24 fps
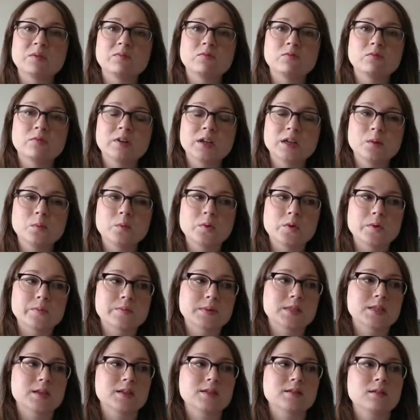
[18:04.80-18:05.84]
been really
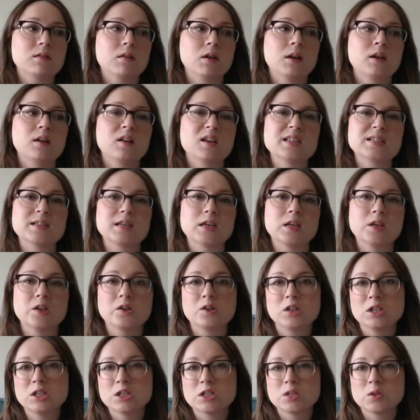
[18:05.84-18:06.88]
warm, so it's kind of nice thing that
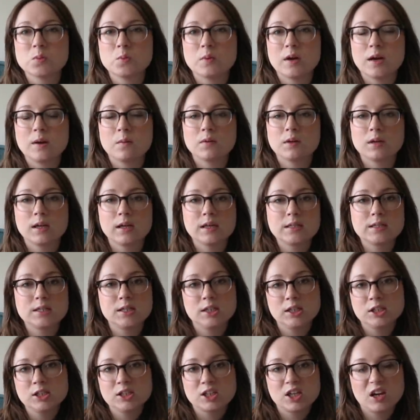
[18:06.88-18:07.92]
you can just wear with like a
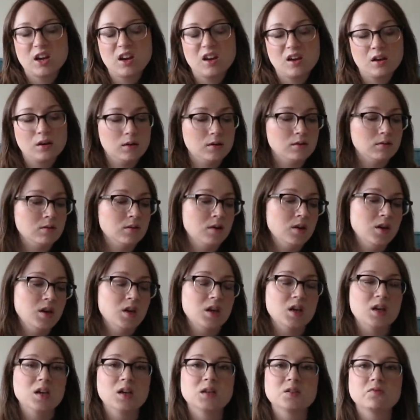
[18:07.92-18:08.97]
t-shirt, and
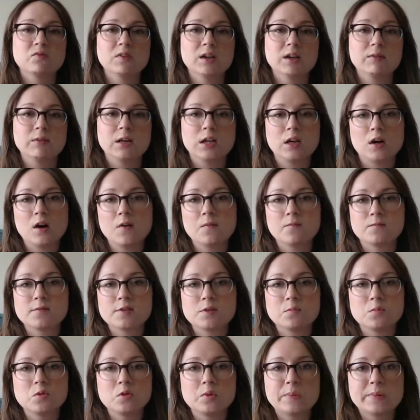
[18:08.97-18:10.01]
it's really, really
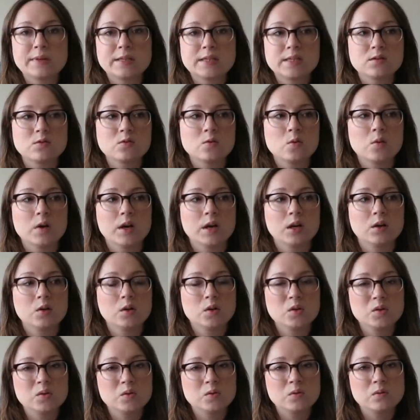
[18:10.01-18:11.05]
comfortable, but still quite
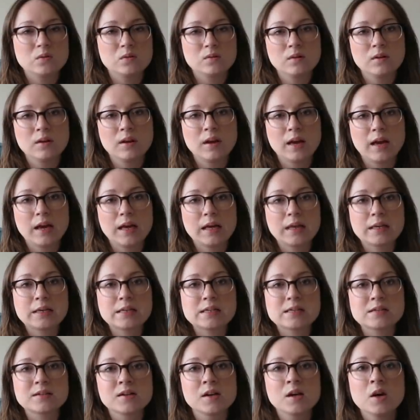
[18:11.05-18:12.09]
cool.
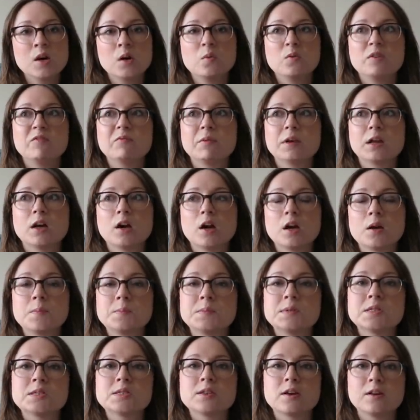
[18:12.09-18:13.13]
And we've been at
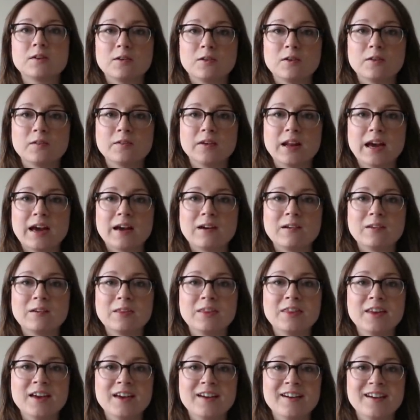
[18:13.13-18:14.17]
home so long now
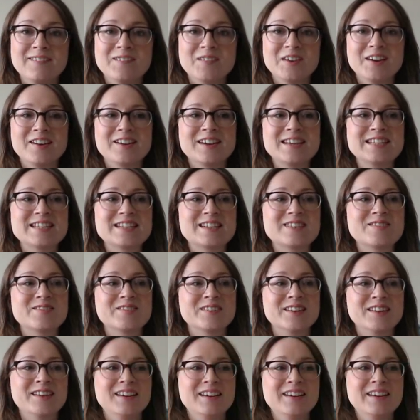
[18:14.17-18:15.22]
that I'm kind of